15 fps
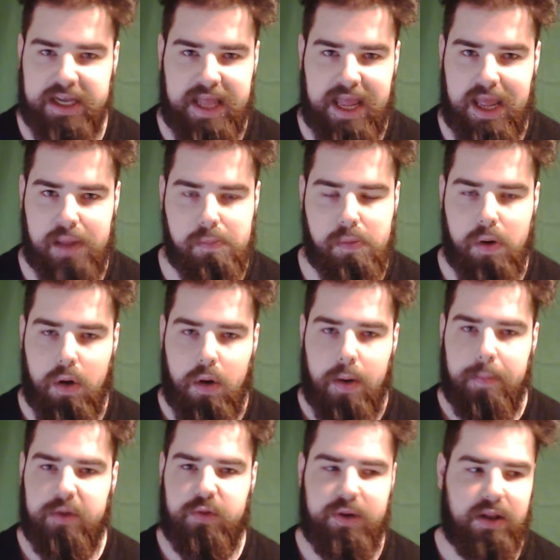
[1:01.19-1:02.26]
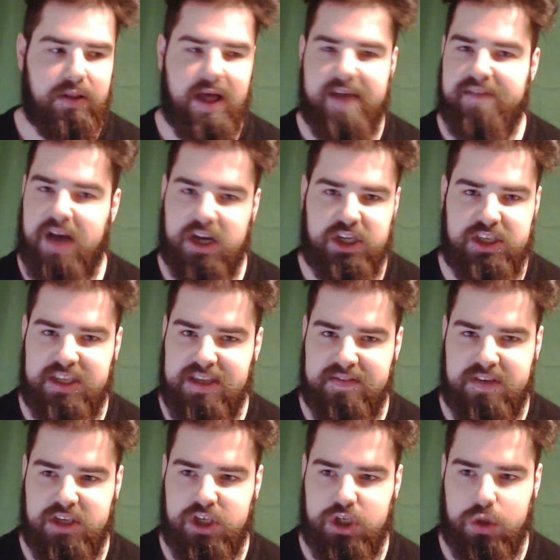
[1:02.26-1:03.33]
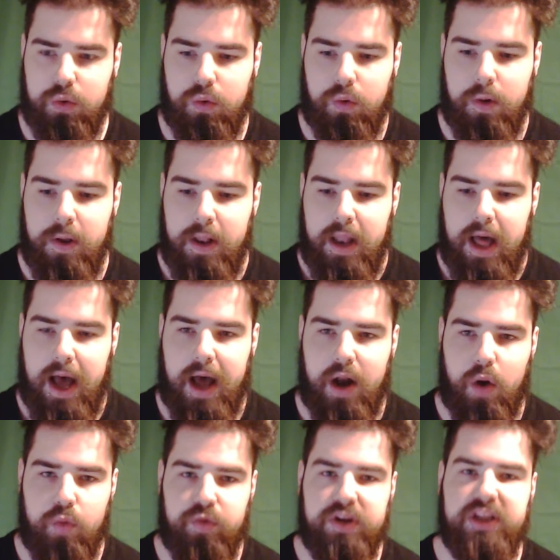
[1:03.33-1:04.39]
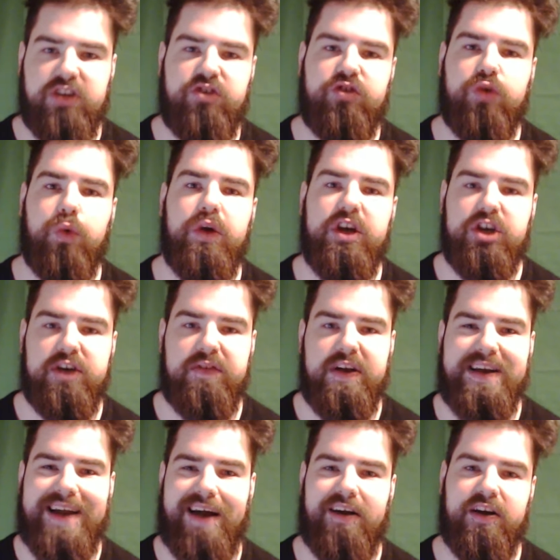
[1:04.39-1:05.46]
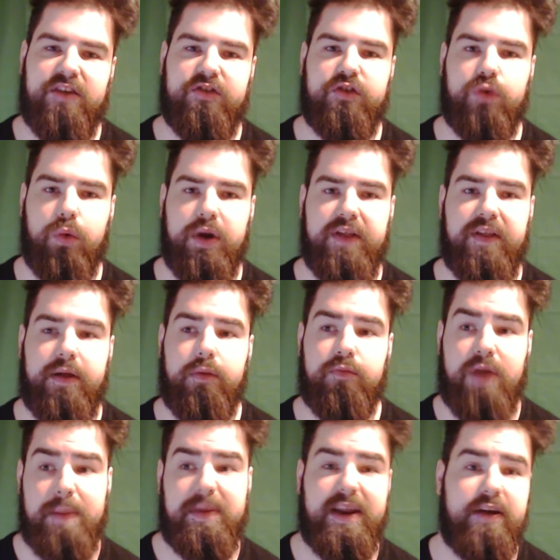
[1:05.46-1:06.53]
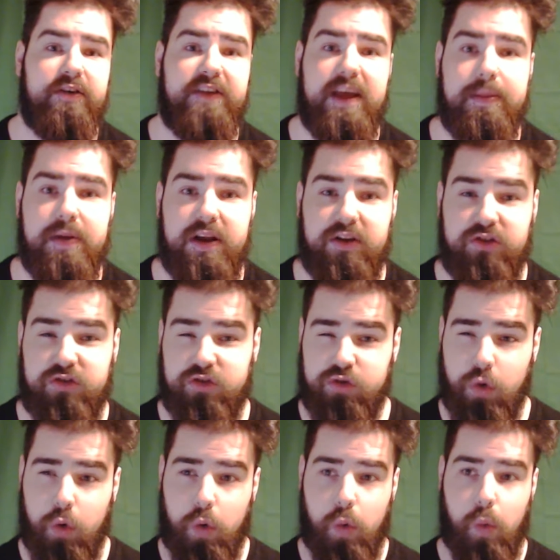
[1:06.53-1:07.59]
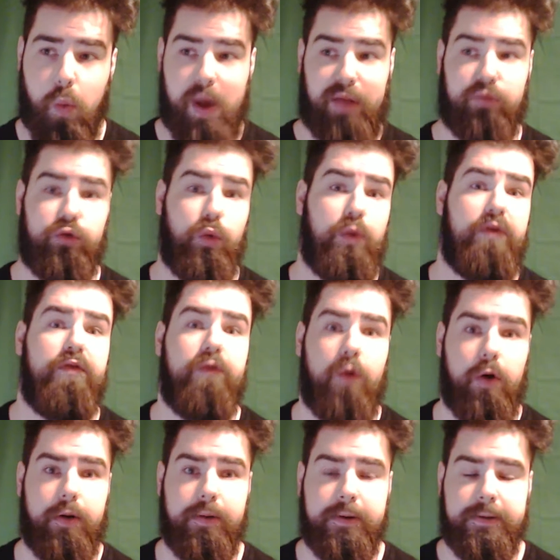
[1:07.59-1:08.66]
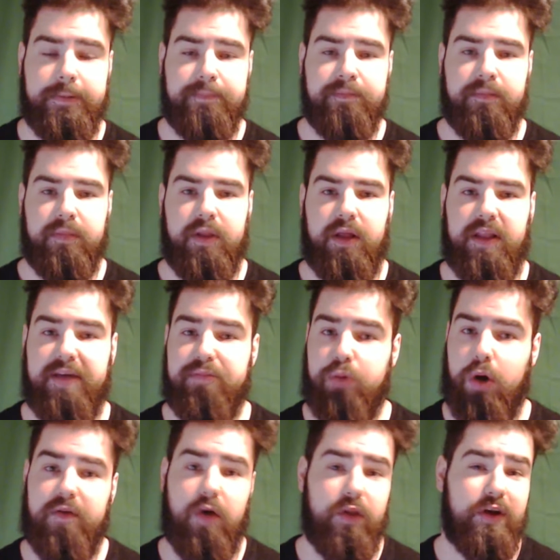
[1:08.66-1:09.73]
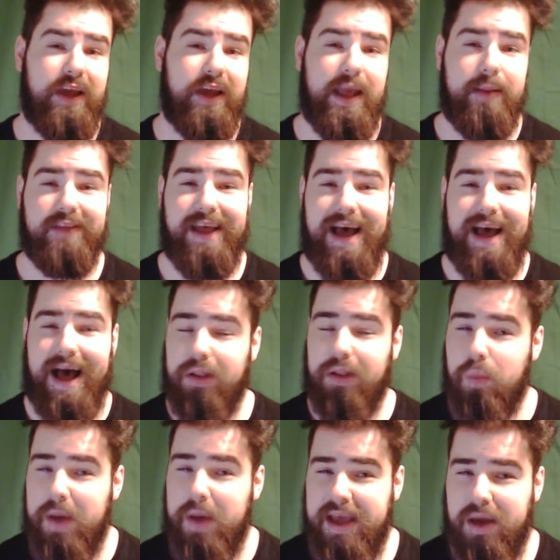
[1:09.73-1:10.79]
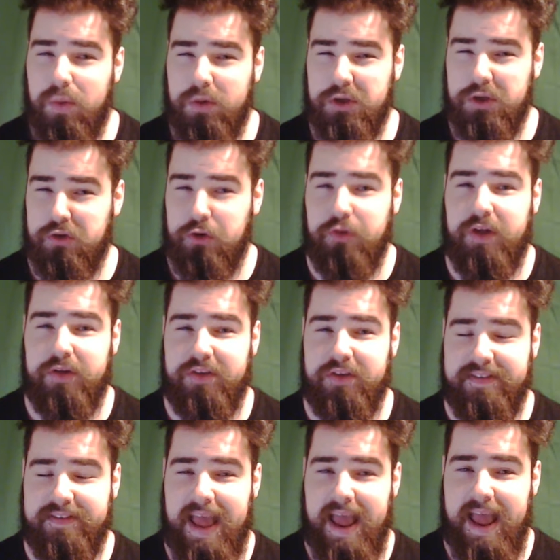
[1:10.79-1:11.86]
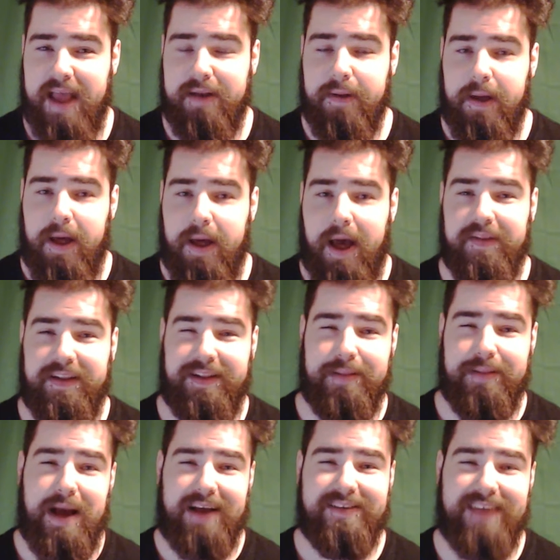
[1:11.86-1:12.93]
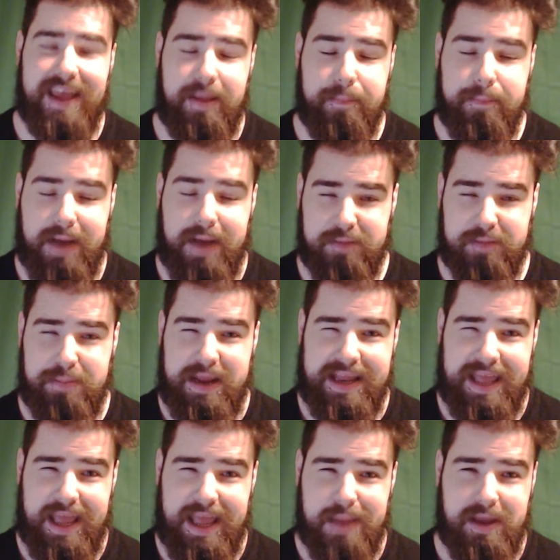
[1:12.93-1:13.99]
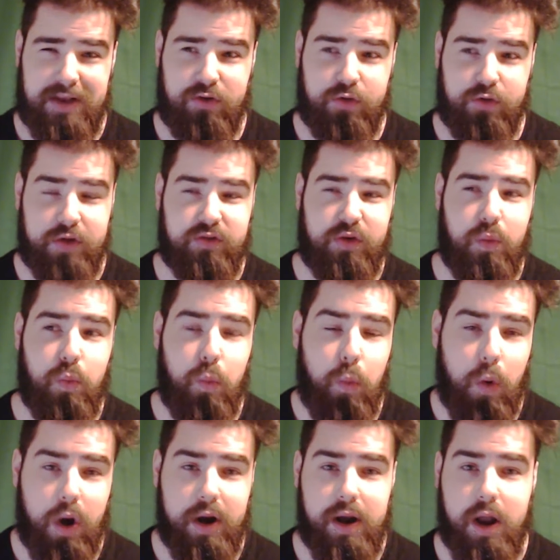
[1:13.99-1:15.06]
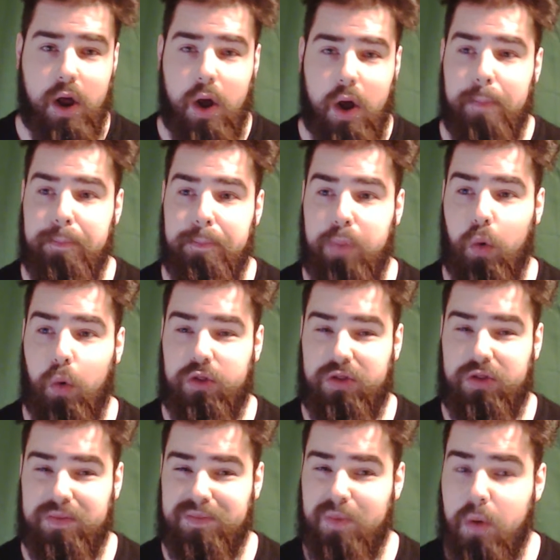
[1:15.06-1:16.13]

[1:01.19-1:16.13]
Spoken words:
game between a live action TV show and a really story driven narrative story that Remedy Entertainment is so well known for. They've brought out other games like Alan Wake, which was in 2010, and they did the Max Payne game in 2001. Both